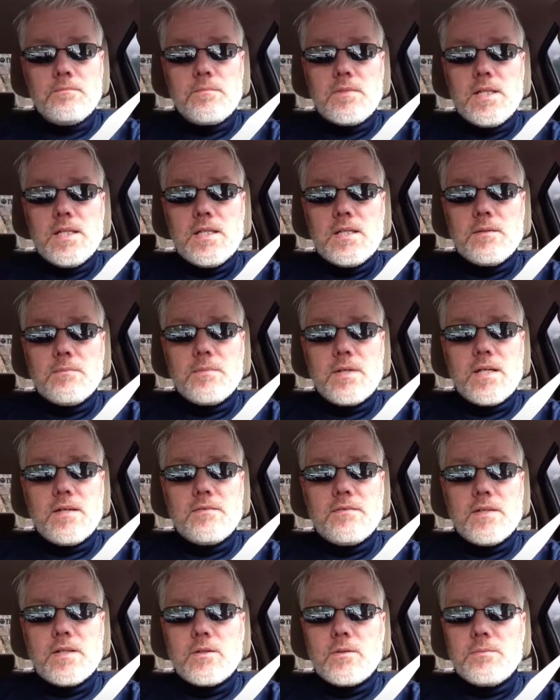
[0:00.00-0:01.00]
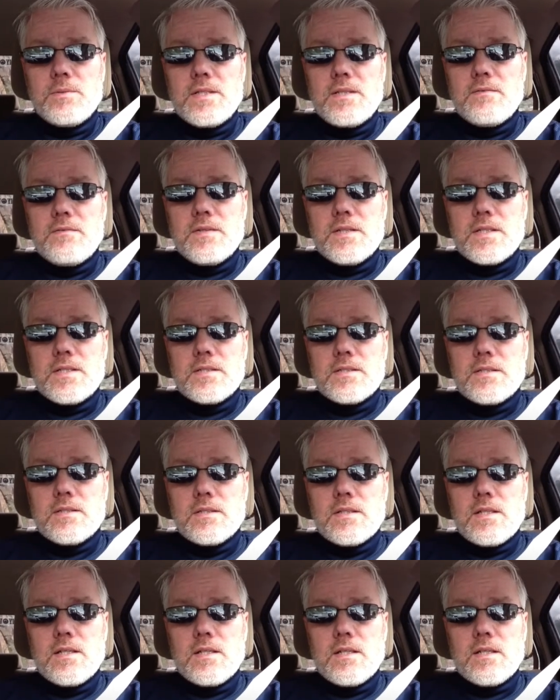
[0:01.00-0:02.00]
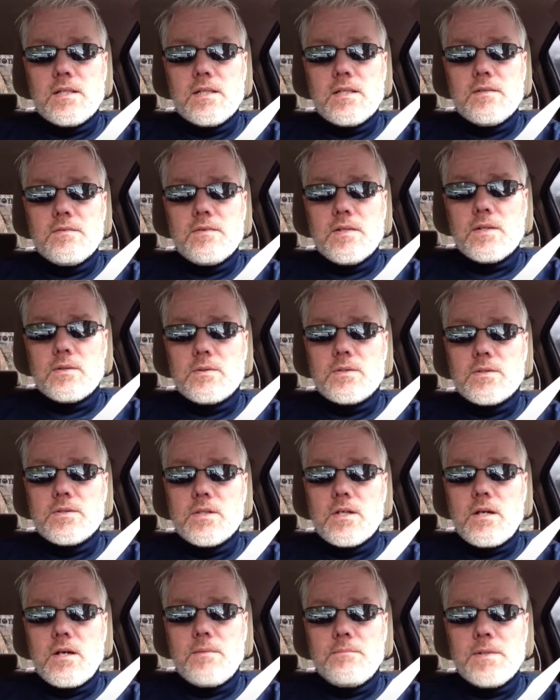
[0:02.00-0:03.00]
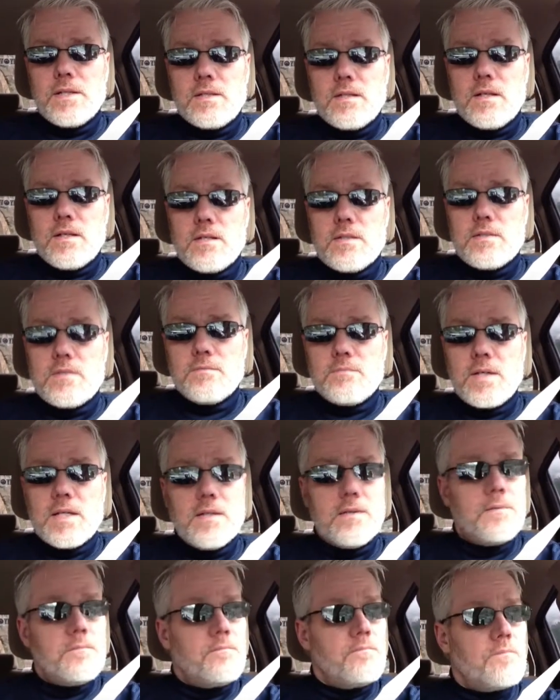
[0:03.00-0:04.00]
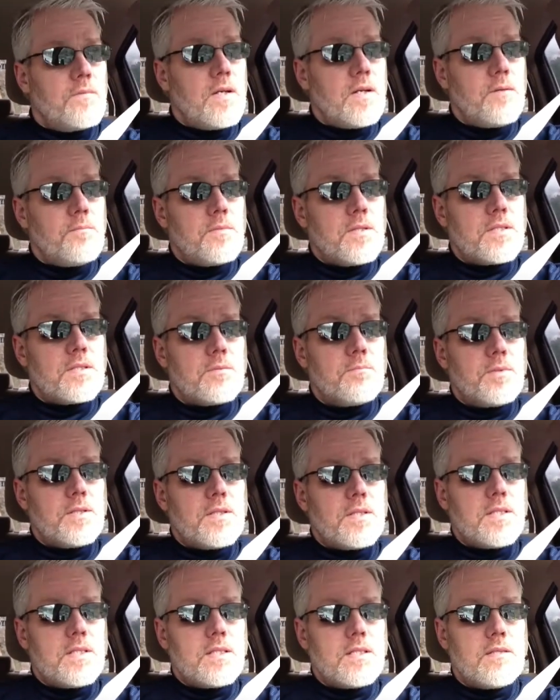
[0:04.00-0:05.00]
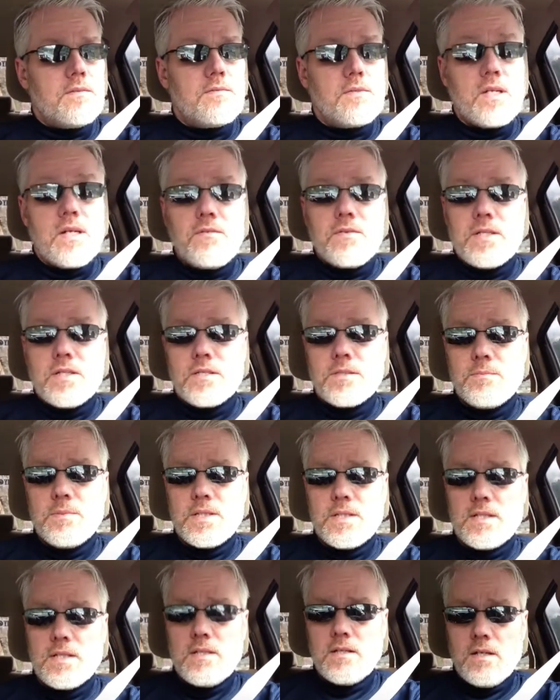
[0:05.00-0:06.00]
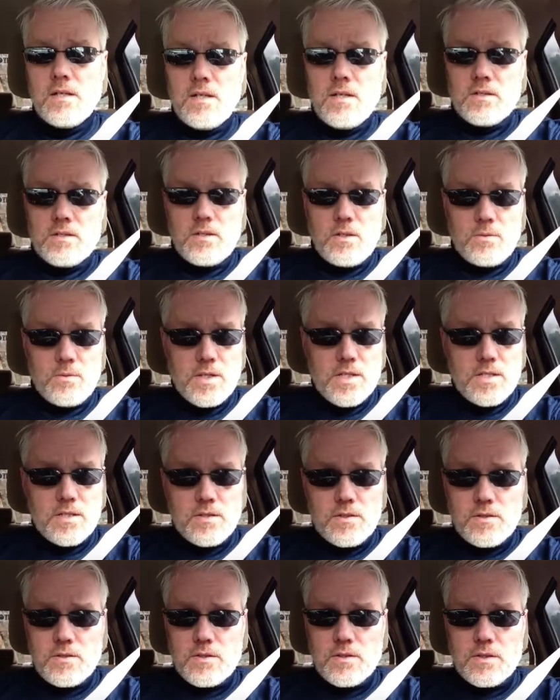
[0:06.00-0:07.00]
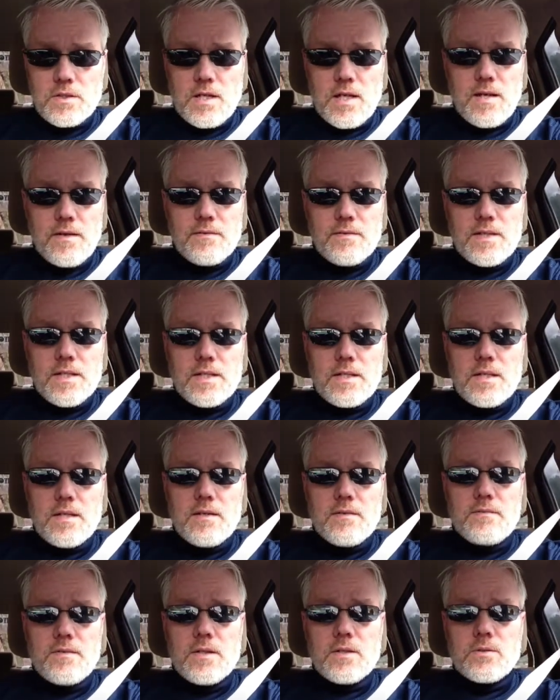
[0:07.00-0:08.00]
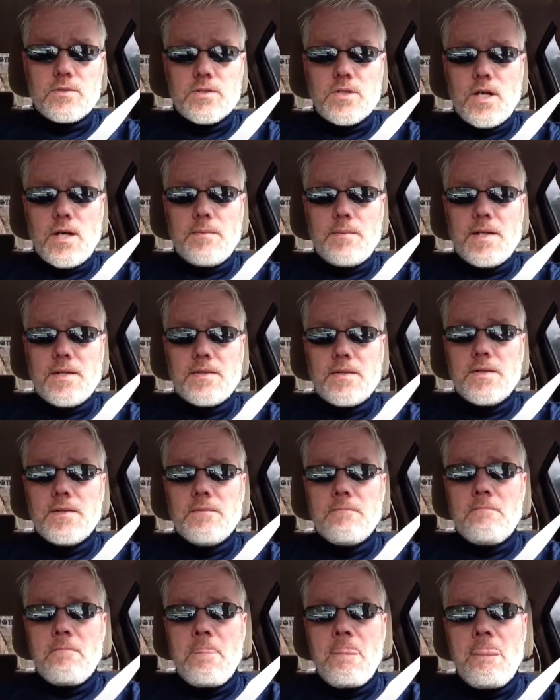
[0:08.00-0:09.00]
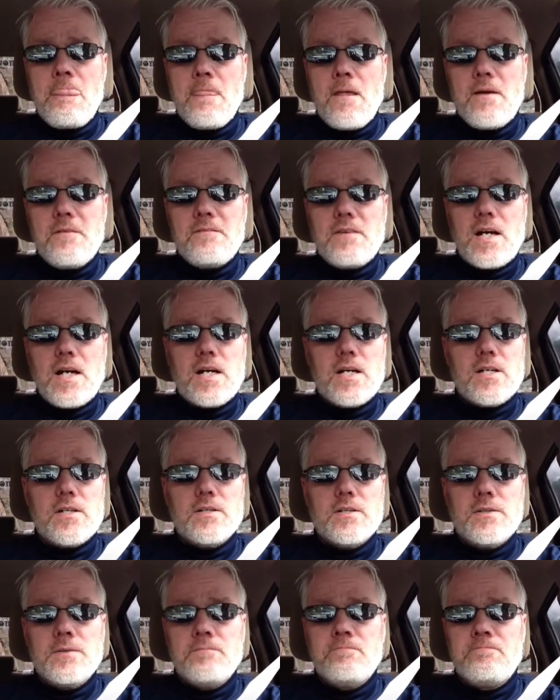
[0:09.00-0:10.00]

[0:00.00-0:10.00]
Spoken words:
getting my federal benefits, getting a federal job because of my disability. If you have a disability, no reason you shouldn't have a federal job out there. I've hired